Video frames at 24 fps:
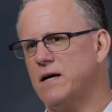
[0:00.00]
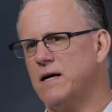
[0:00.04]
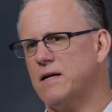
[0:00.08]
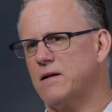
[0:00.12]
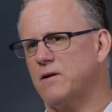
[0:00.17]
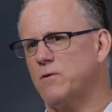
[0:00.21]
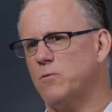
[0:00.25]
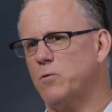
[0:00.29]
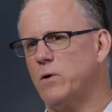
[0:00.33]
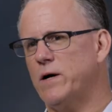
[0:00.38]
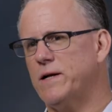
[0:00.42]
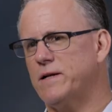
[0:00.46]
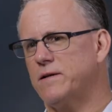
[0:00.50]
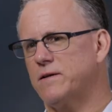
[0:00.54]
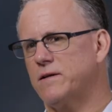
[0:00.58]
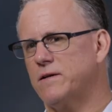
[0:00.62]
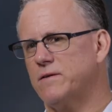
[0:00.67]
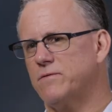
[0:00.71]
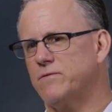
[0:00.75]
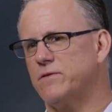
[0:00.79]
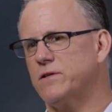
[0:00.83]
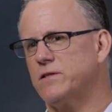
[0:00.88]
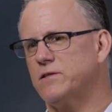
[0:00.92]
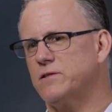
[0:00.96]
not quite
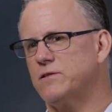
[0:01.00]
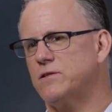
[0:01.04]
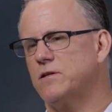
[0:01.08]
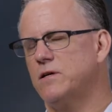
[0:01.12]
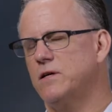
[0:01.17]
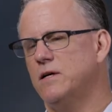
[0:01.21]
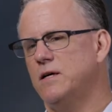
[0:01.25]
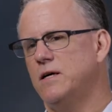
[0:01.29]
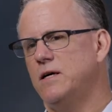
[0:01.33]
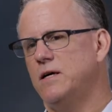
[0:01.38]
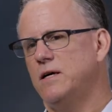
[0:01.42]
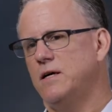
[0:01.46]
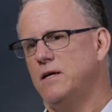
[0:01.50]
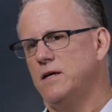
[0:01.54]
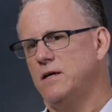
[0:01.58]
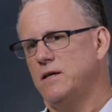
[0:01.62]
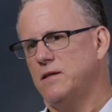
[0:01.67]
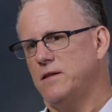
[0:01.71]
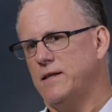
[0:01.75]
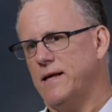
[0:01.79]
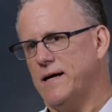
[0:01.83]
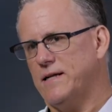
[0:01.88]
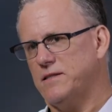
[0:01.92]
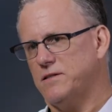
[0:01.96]
convinced
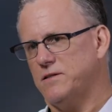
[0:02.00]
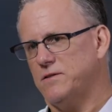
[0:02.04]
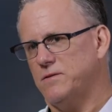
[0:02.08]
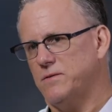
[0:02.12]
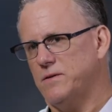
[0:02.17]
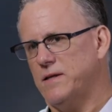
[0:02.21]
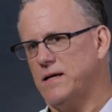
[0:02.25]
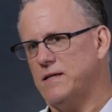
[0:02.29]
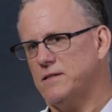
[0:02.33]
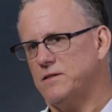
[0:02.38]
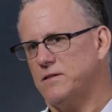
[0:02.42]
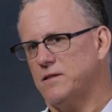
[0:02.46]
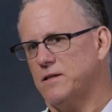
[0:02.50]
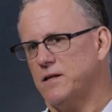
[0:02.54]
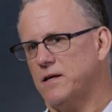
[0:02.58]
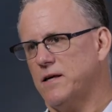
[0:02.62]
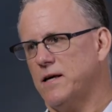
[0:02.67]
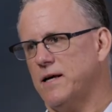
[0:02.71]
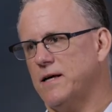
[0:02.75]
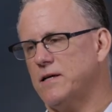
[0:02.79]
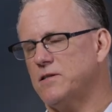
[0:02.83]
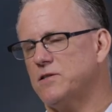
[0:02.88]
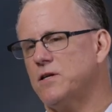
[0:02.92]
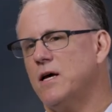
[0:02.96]
that's that's the
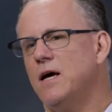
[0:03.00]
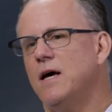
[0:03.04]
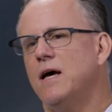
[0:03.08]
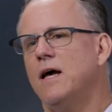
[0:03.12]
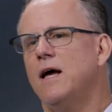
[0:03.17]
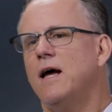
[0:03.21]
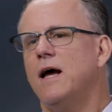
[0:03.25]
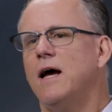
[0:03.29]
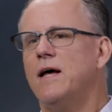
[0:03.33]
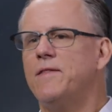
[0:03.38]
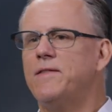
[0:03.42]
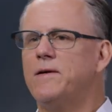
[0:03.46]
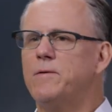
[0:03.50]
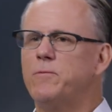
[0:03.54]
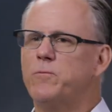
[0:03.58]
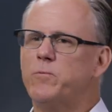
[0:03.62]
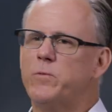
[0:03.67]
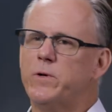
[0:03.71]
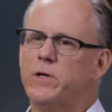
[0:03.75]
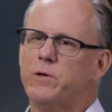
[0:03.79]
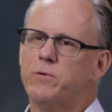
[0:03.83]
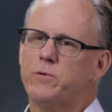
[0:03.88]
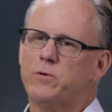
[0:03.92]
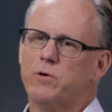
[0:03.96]
case. And
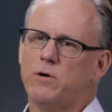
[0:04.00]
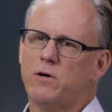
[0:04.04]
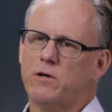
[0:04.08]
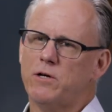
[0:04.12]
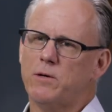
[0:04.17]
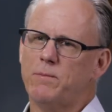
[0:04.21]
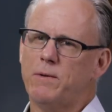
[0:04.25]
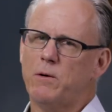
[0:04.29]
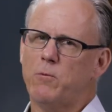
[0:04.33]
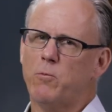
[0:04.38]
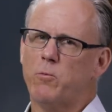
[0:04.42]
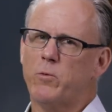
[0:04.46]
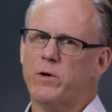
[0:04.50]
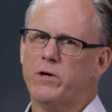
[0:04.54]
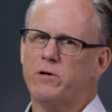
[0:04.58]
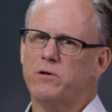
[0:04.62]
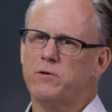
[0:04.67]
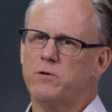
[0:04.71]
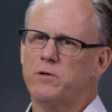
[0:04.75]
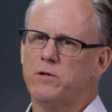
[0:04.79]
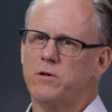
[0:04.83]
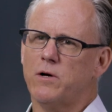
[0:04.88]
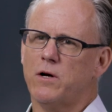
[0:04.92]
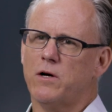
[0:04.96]
then when you talk about
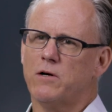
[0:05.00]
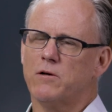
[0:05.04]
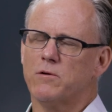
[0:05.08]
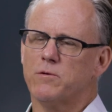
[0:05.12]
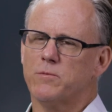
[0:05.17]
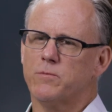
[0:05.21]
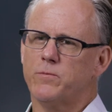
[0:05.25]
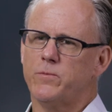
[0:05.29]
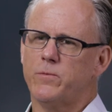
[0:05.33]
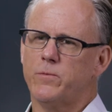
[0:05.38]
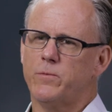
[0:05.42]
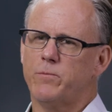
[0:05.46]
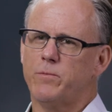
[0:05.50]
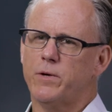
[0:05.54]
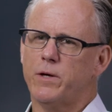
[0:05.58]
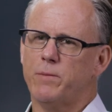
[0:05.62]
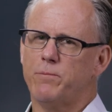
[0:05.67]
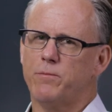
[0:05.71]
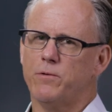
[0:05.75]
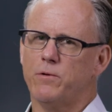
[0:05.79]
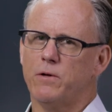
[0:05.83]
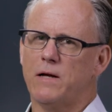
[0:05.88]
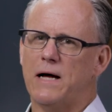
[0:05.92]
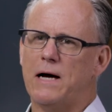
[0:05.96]
where are
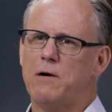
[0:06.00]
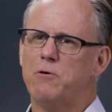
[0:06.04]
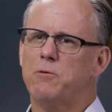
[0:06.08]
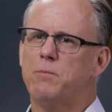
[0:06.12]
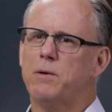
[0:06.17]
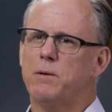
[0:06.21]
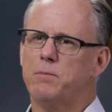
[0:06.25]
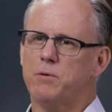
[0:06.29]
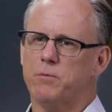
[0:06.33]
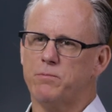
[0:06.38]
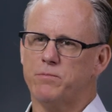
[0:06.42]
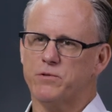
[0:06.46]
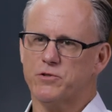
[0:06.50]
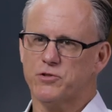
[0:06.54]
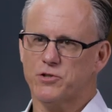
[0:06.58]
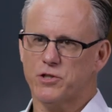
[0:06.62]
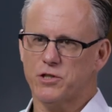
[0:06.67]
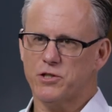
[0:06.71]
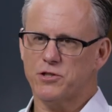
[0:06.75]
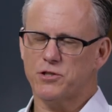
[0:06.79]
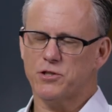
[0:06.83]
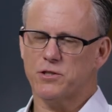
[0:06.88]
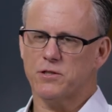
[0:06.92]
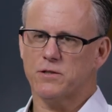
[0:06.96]
people, how are people
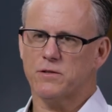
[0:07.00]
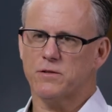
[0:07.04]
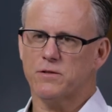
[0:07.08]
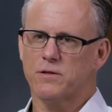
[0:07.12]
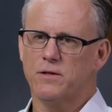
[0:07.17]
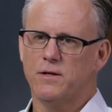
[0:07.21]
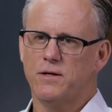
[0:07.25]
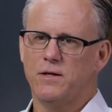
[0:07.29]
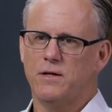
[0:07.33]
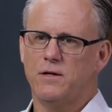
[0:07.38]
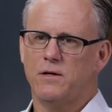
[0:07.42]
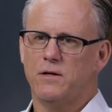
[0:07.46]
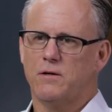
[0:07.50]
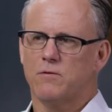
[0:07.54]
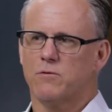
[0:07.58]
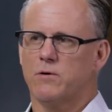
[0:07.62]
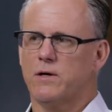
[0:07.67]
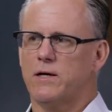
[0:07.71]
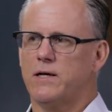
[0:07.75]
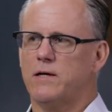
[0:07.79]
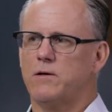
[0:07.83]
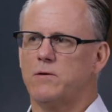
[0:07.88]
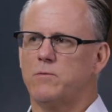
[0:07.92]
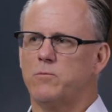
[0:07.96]
positioned,
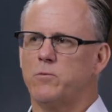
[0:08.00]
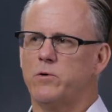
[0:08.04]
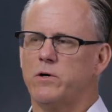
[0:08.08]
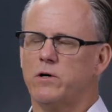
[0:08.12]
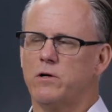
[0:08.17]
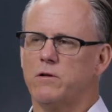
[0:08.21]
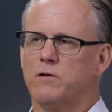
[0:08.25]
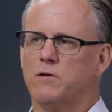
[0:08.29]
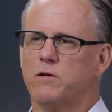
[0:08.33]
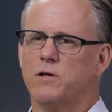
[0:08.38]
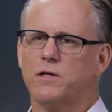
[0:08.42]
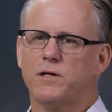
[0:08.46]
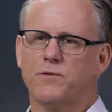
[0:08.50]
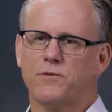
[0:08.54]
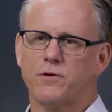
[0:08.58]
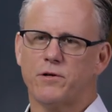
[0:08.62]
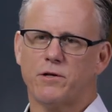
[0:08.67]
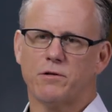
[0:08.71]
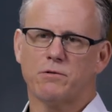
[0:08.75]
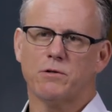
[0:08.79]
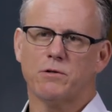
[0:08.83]
right? Well, look at the